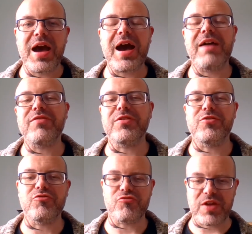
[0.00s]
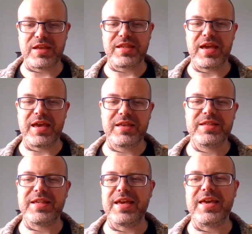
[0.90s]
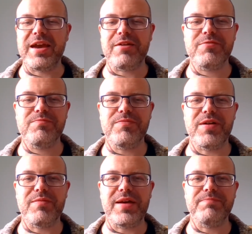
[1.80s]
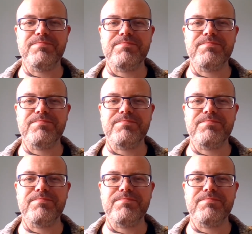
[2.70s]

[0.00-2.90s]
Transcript: Have a great day. Take care. Bye-bye.